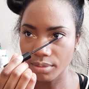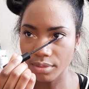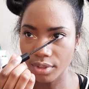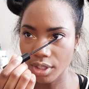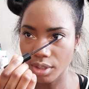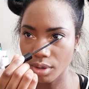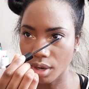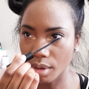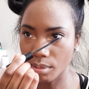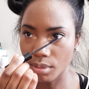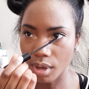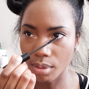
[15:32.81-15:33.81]
you
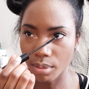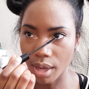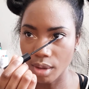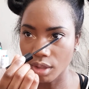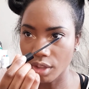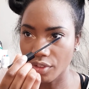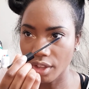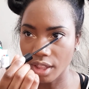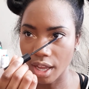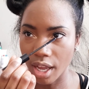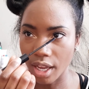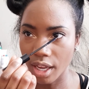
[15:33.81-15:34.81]
know, I'm outliving
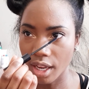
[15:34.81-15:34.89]
that,